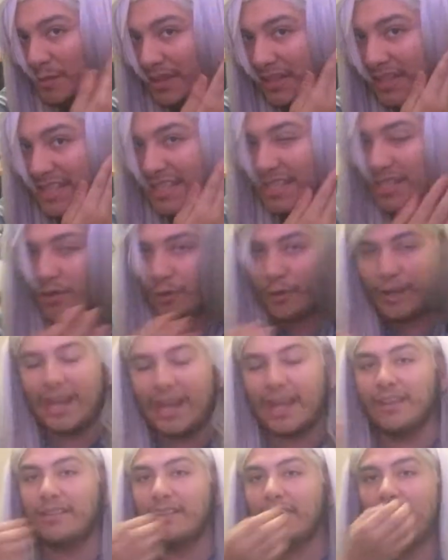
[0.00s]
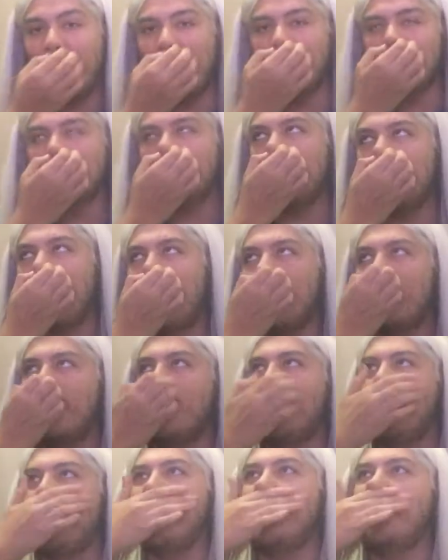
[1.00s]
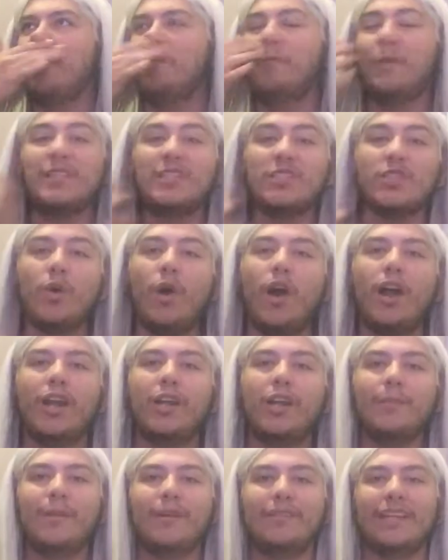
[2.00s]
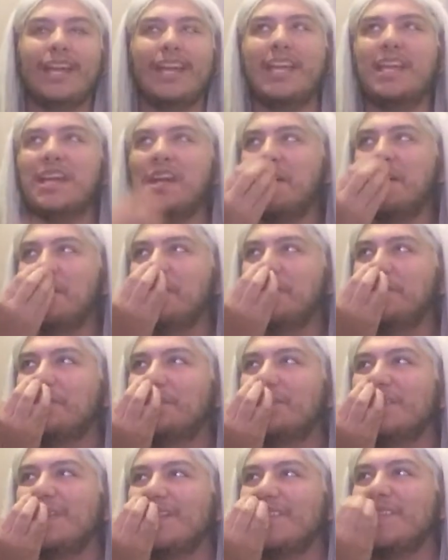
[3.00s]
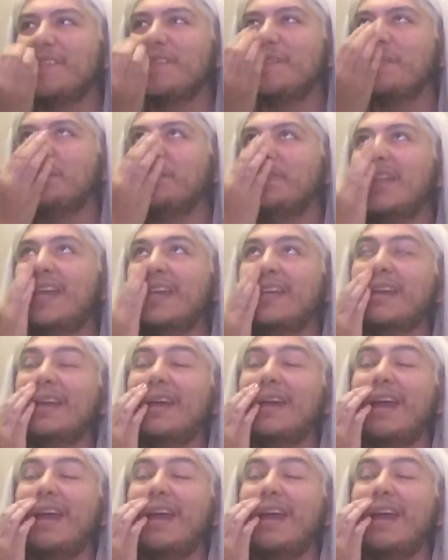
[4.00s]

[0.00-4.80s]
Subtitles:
me. This is gray. Like, I don't get what's so hard about getting, like,